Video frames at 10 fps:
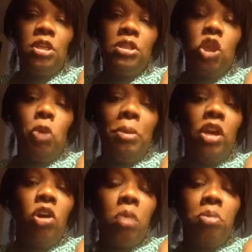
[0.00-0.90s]
So may
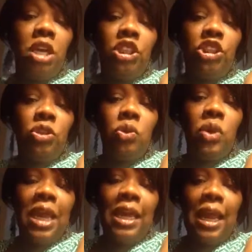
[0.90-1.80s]
God bless you,
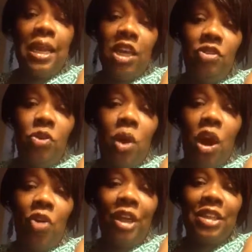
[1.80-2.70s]
and I love you
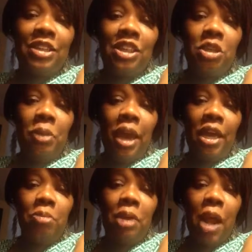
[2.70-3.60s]
all, and I see you
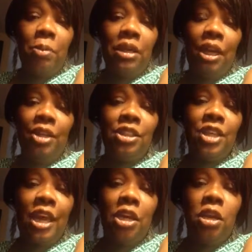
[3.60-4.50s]
back probably later
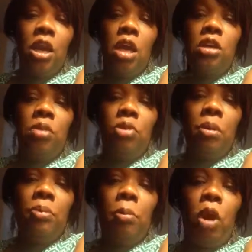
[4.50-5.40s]
today. And
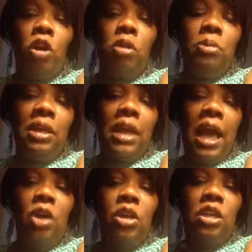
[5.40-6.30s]
remember,
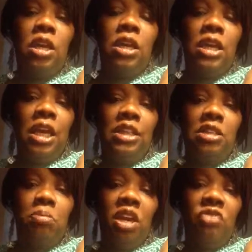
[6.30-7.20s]
I only get led
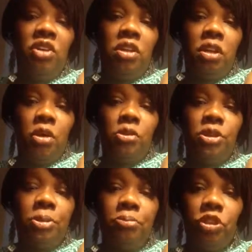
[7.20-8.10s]
to make
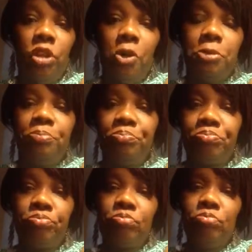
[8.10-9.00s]
videos. You know,
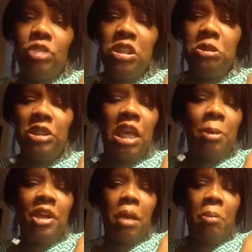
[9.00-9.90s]
sometimes I
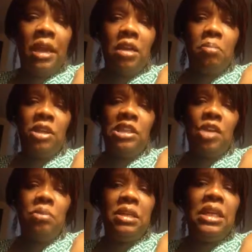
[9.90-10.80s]
may not make them because
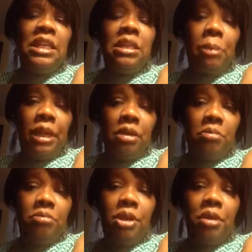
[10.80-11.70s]
I've been led to make
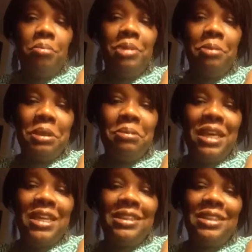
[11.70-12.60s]
them. But be
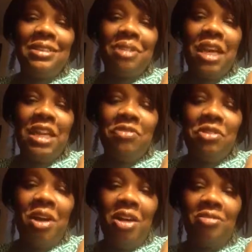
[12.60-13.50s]
blessed. I love
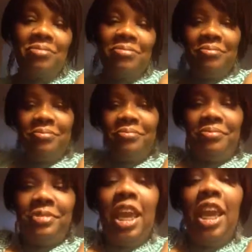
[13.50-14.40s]
you all.
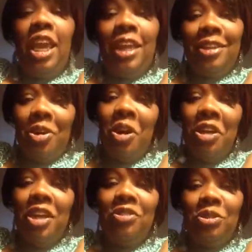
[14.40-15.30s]
And
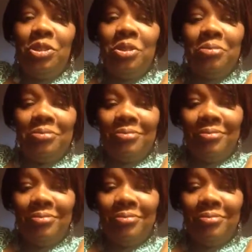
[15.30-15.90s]
God loves you too.